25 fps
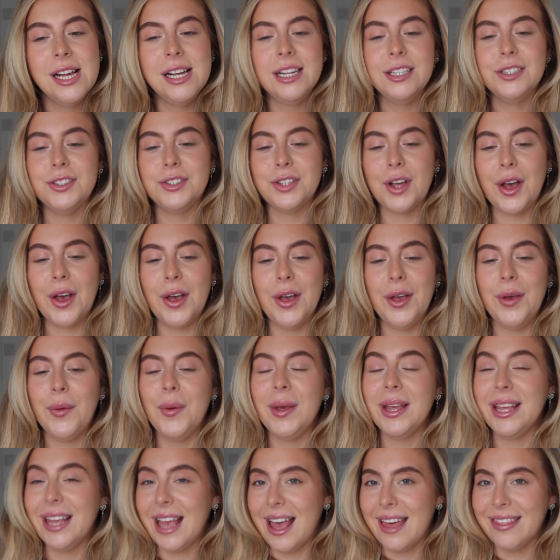So
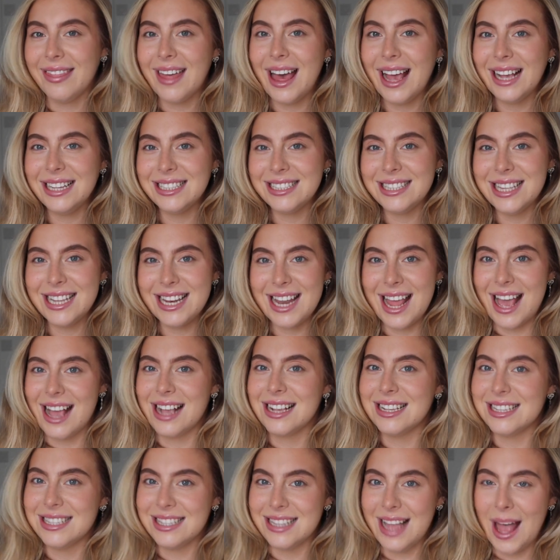yeah, that is the
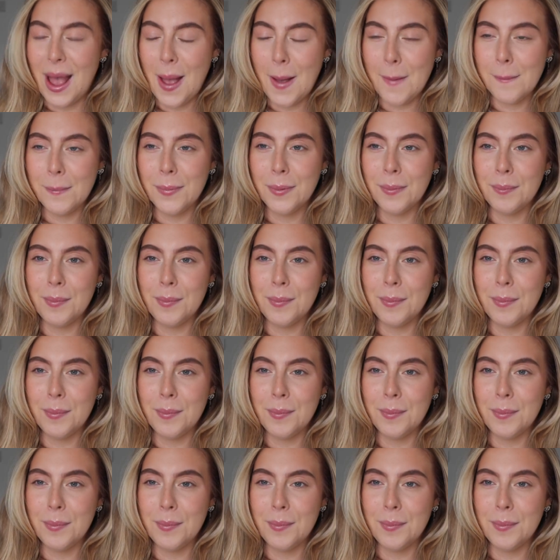next step.